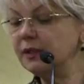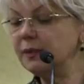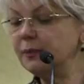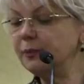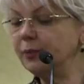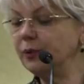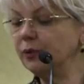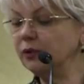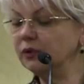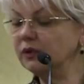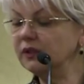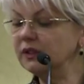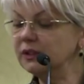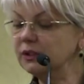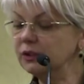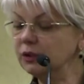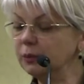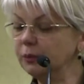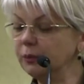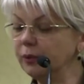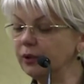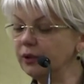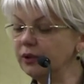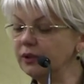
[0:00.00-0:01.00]
important
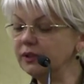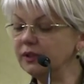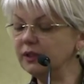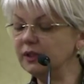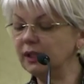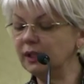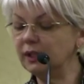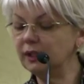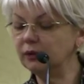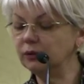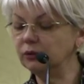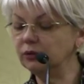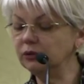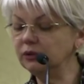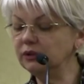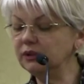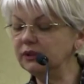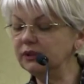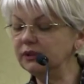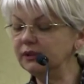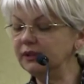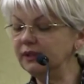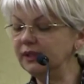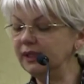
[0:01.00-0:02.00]
to point
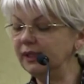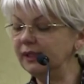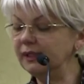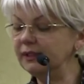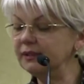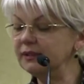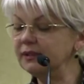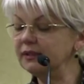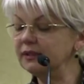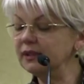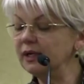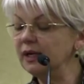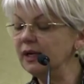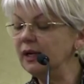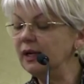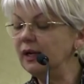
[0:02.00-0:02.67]
out that